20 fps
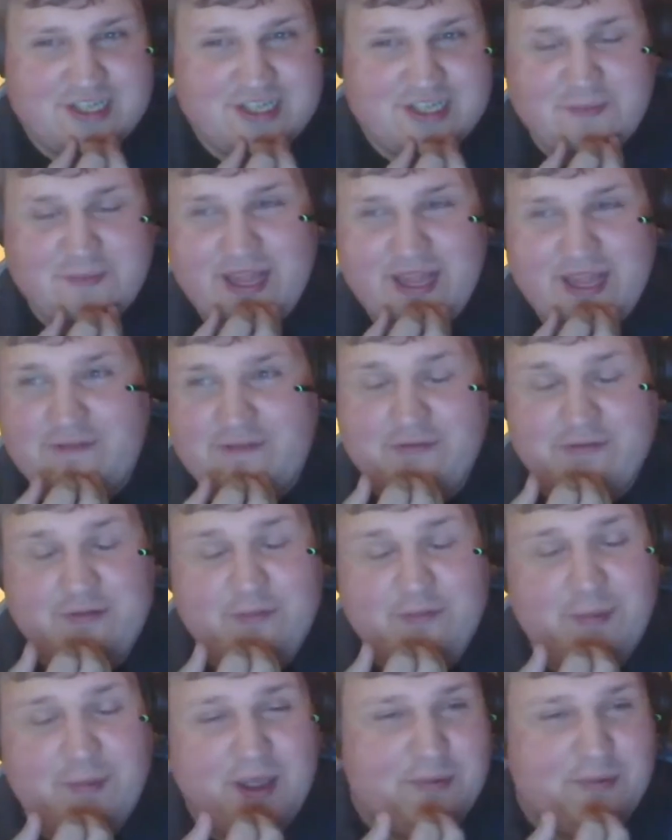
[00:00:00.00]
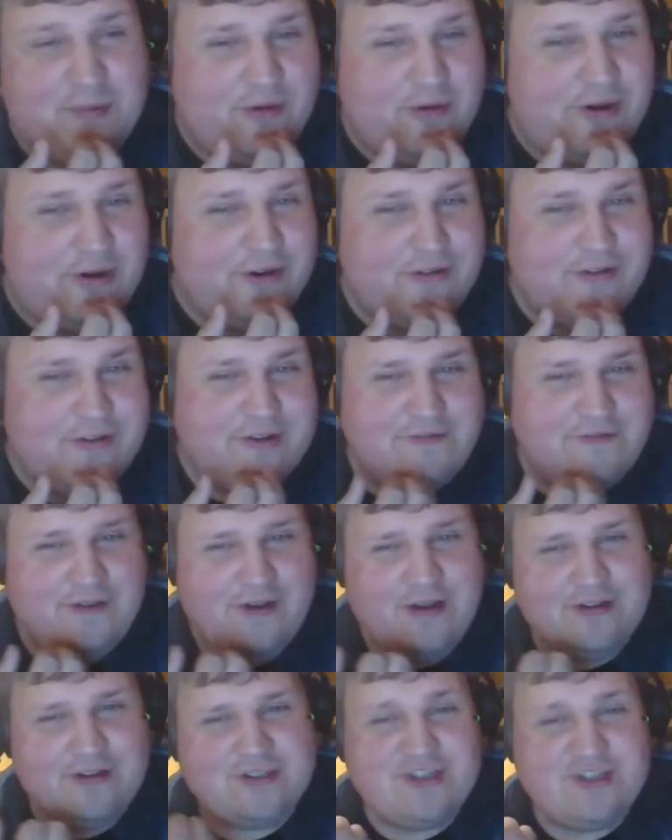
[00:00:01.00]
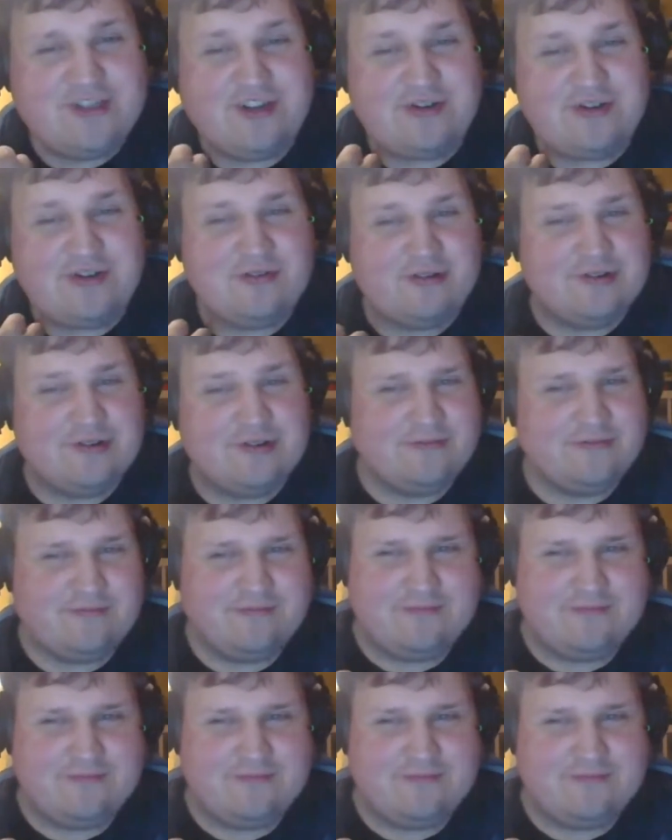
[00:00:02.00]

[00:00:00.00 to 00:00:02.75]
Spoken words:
is playing through Paper Mario and the Thousand Year Door.